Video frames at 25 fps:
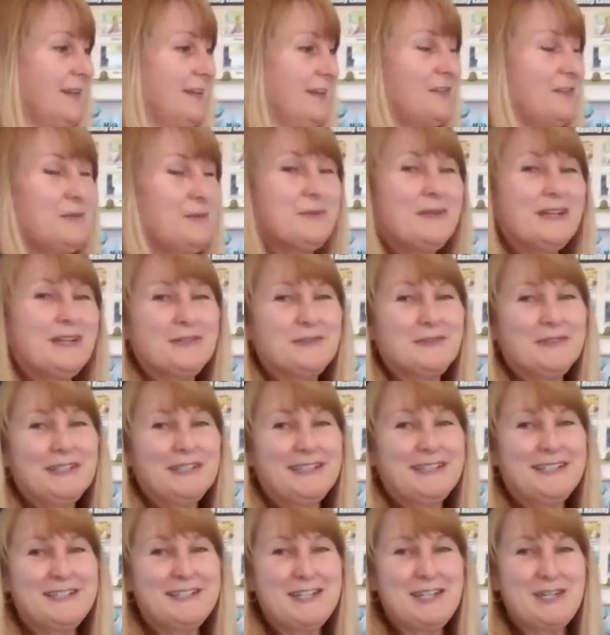if you want a
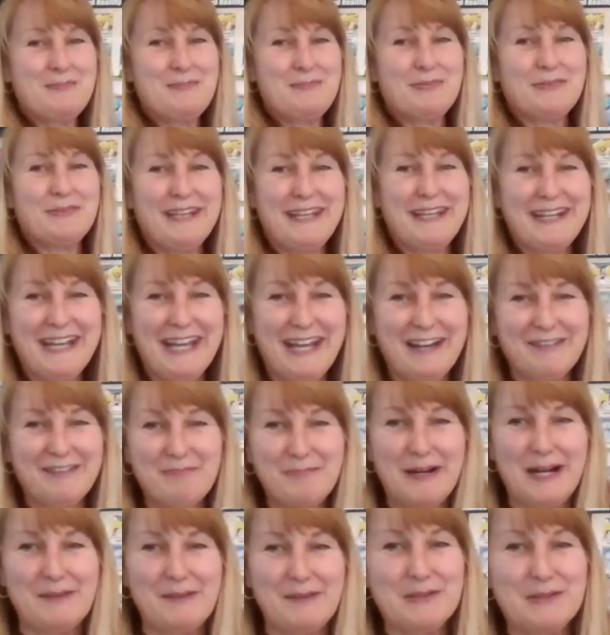really cheap way to have
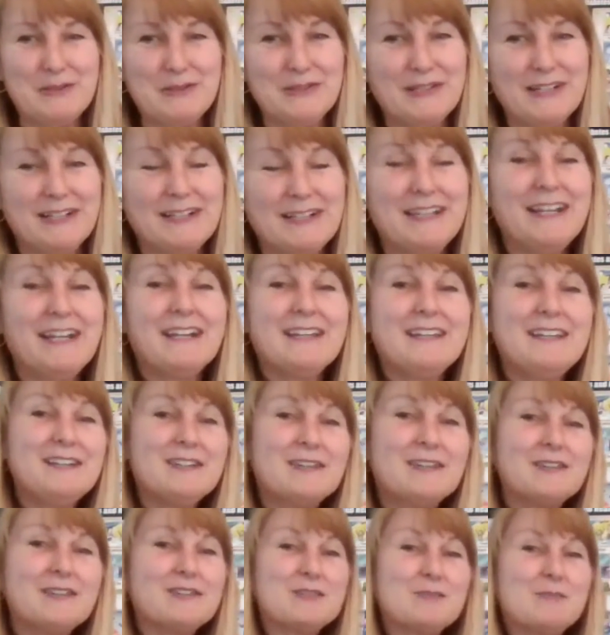popcorn, you
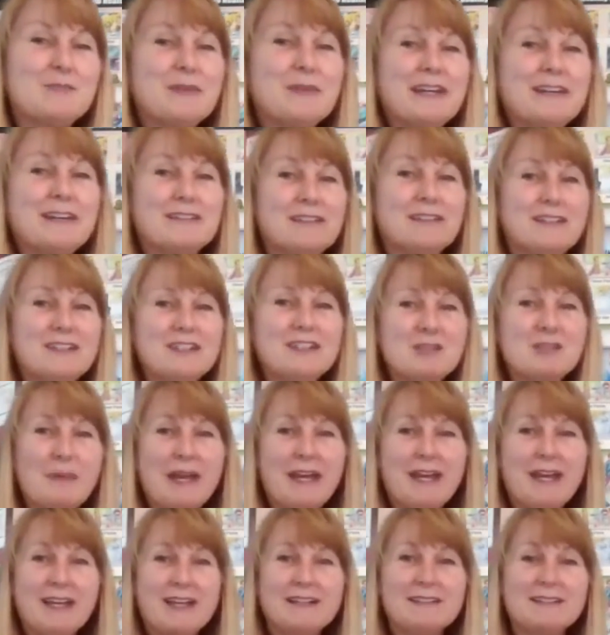know, those brown lunch
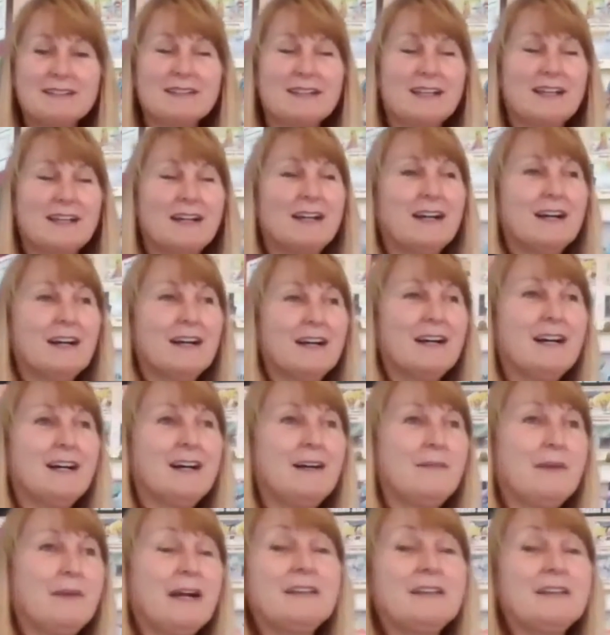bags.
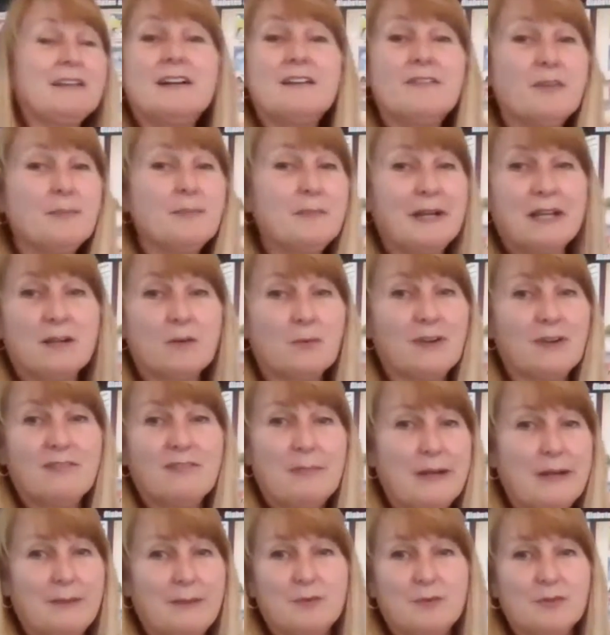Um, I love the microwave
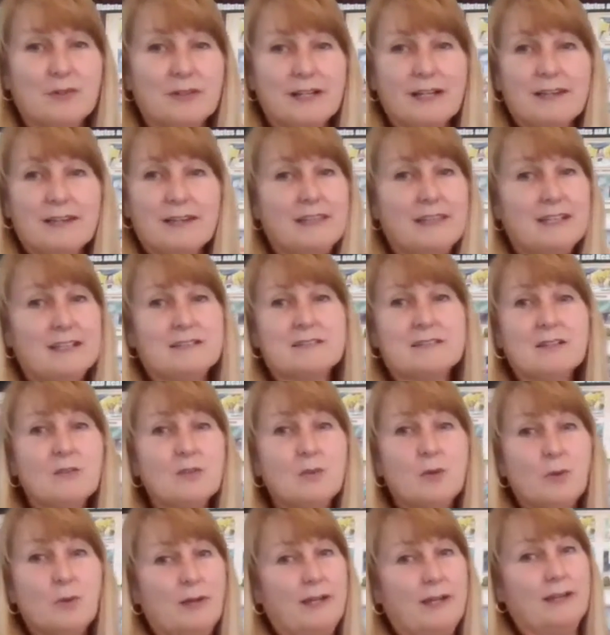popcorn. I think it's so
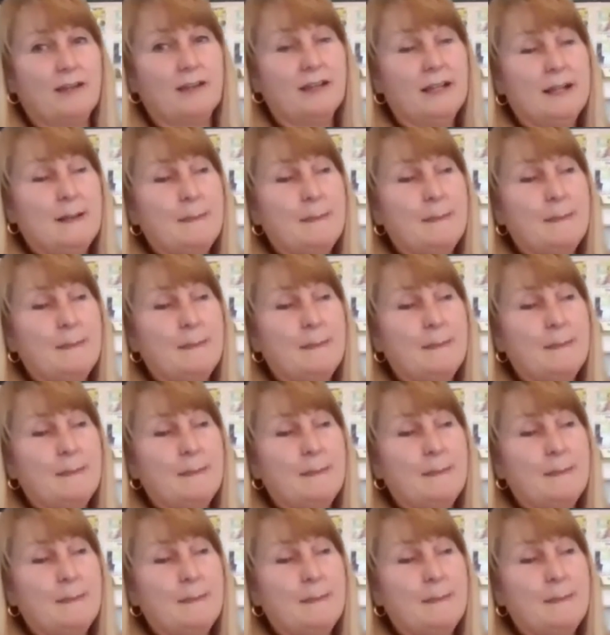quick.